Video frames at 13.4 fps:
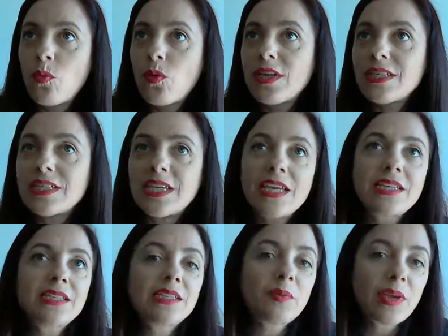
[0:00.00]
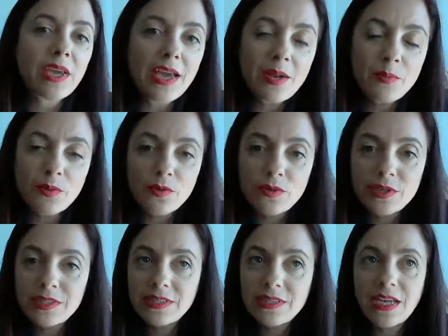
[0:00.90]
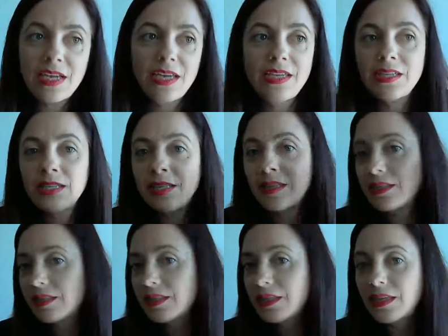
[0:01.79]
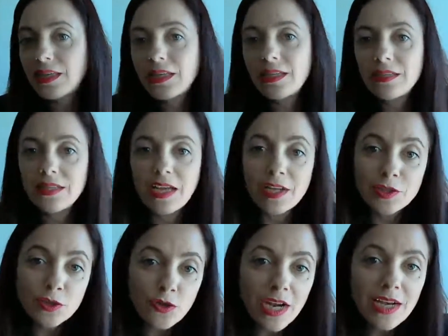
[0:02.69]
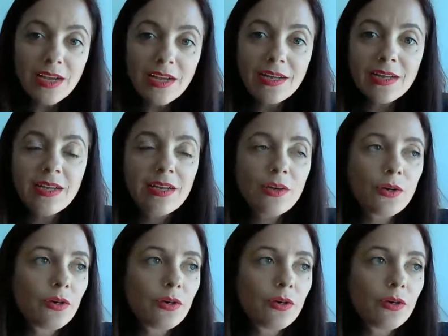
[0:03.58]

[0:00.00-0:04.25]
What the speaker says: what it takes to be a head barista in Australia